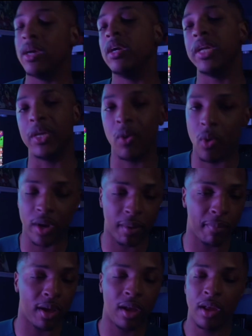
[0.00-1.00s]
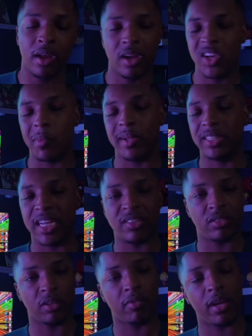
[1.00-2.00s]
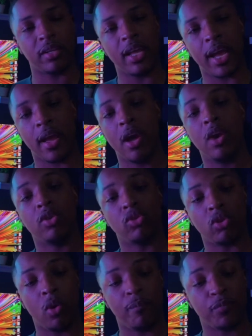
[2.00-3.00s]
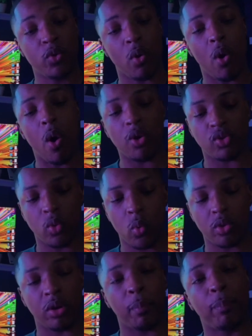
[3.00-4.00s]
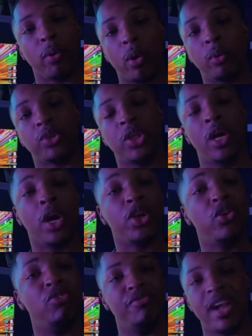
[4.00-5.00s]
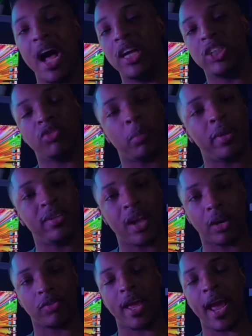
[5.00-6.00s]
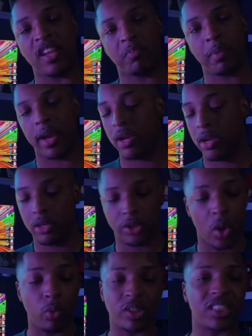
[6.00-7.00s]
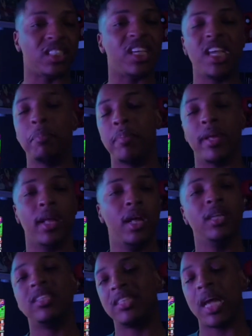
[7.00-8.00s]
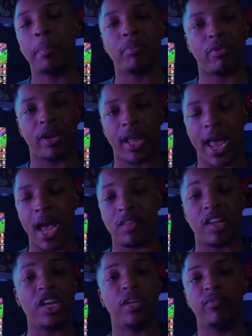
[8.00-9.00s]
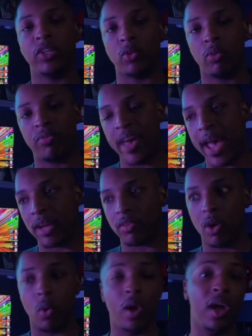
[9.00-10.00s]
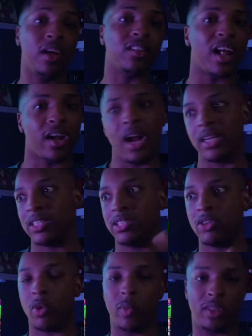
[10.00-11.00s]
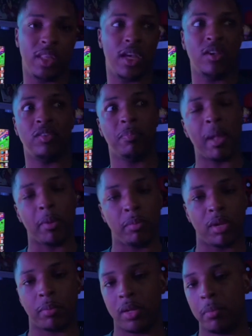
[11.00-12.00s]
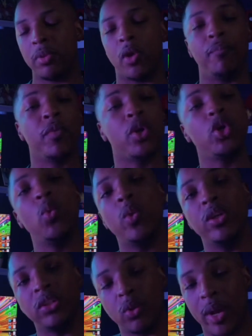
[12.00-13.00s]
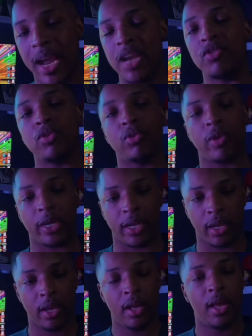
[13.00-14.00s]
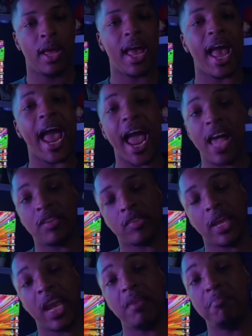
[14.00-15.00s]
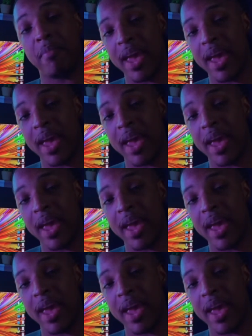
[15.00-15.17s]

with my hoodie on and my jeans and stuff like that. So you also want to approach your knowledge from a doctor's aspect. Don't just keep it separated as individual facts. Oh, glycolysis start with this, blah blah blah blah blah. You want to start integrating as a